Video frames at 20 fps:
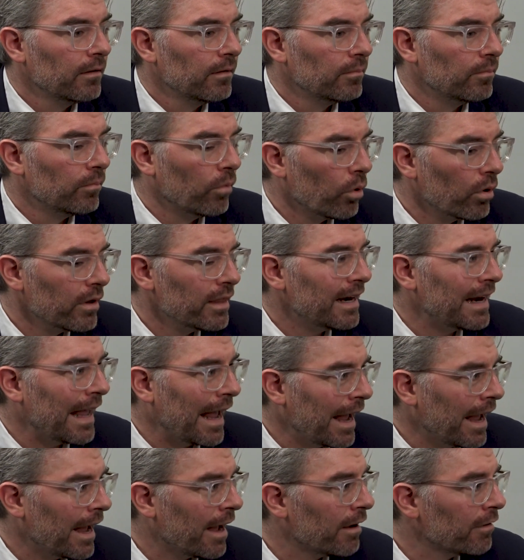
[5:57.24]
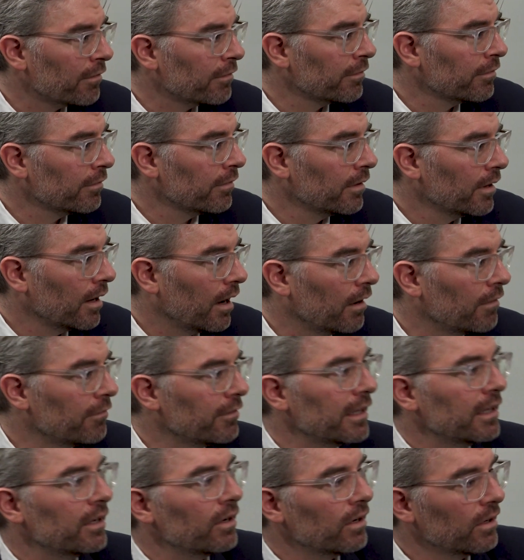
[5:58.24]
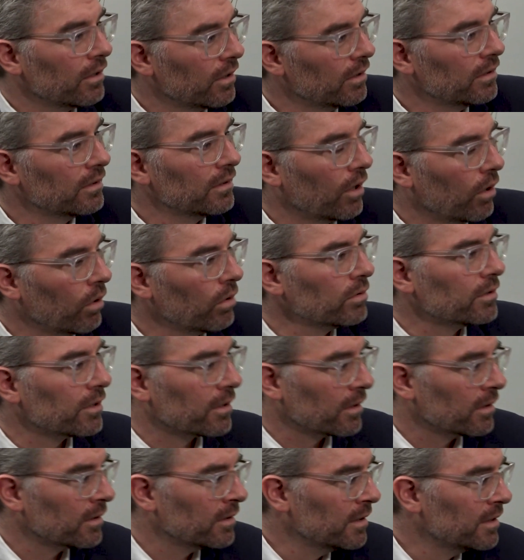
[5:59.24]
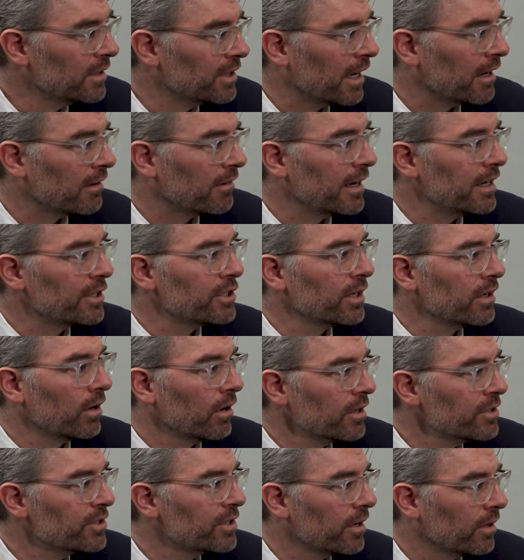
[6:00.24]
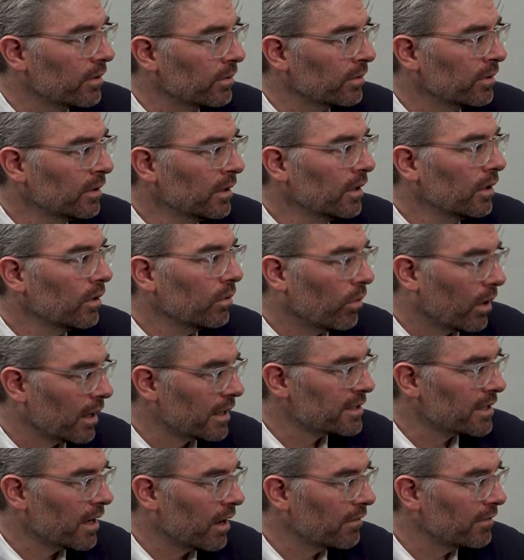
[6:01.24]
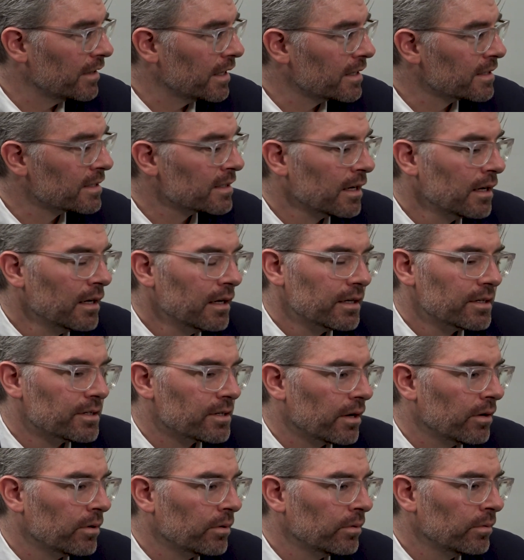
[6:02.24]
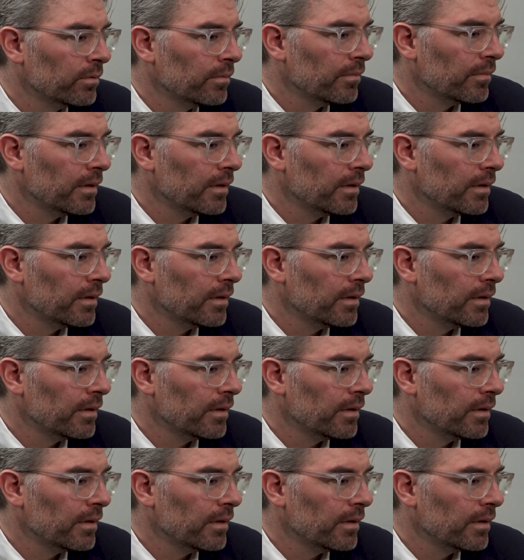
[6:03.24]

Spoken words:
more than half of the older generation also want to solve this. So